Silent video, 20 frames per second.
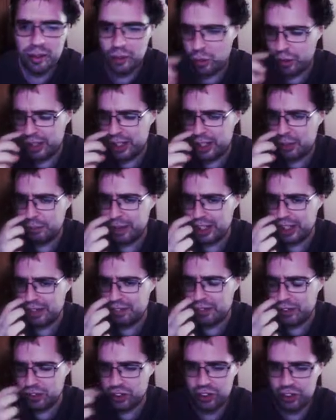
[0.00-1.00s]
going here because of
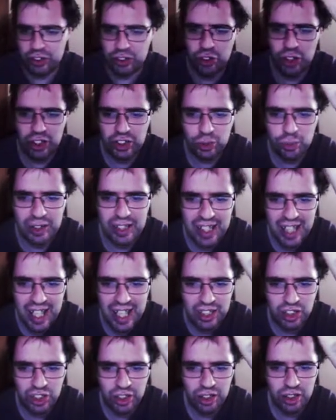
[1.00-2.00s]
a certain structure with the
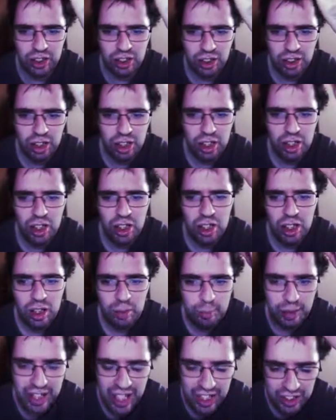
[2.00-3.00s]
H here.
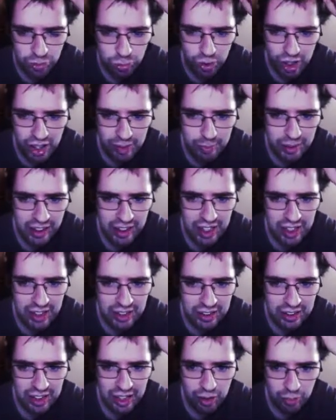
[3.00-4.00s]
But that's why,
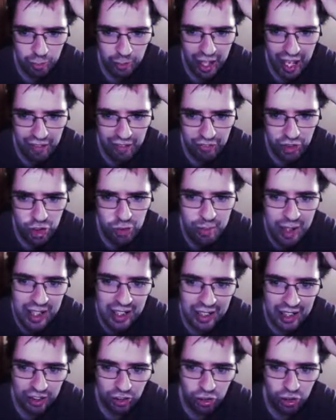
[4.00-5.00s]
because it would have too many
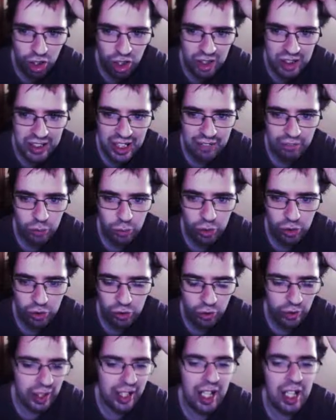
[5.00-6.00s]
electrons if it will go
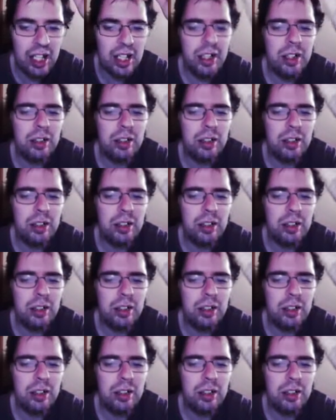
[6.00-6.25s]
to the N.